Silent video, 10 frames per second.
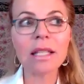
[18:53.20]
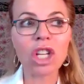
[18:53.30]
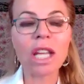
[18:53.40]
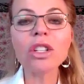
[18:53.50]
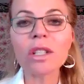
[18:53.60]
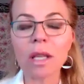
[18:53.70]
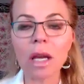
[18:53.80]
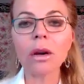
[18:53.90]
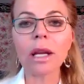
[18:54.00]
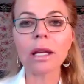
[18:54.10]
Change is
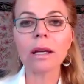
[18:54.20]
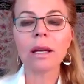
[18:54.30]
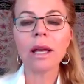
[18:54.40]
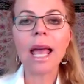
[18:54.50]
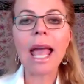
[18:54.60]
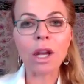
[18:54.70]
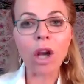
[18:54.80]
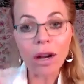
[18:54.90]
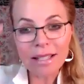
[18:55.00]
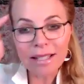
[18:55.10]
scary, and
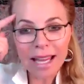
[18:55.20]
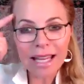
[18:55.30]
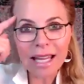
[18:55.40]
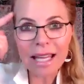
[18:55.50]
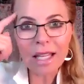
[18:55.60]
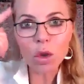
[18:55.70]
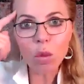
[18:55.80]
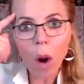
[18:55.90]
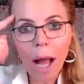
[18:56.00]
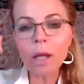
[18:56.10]
our psyche is
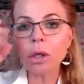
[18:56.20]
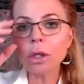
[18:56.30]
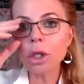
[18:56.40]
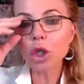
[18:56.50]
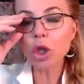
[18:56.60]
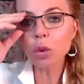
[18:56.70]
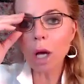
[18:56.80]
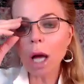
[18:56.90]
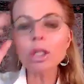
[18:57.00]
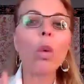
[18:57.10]
wired to
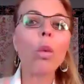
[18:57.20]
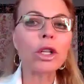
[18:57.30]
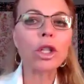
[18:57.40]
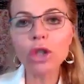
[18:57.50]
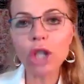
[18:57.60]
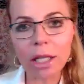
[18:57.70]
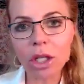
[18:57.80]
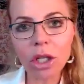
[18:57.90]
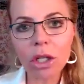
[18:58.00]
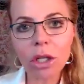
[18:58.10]
not want to
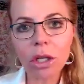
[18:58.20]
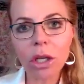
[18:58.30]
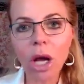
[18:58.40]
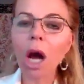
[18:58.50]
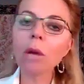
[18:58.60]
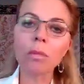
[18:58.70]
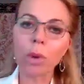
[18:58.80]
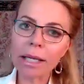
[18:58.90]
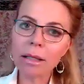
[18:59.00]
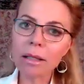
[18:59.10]
change. Our
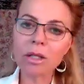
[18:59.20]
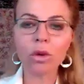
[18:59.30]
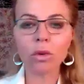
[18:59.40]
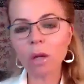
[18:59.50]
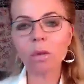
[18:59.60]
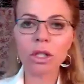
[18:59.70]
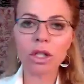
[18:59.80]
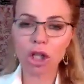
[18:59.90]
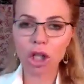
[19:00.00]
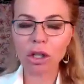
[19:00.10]
brains do not want
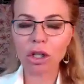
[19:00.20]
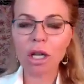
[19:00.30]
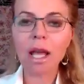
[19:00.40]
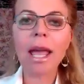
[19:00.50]
to change.